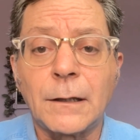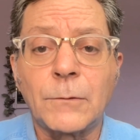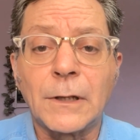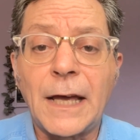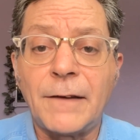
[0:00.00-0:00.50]

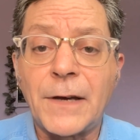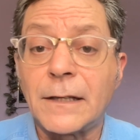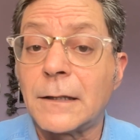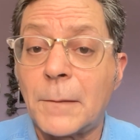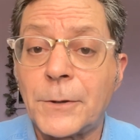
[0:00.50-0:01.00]
we'll have had
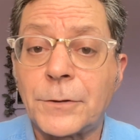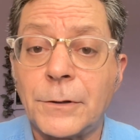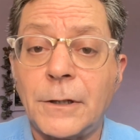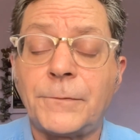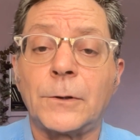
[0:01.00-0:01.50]
an
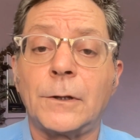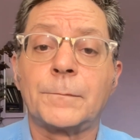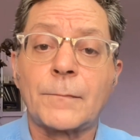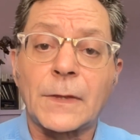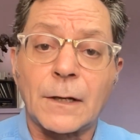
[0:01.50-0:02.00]
opportunity for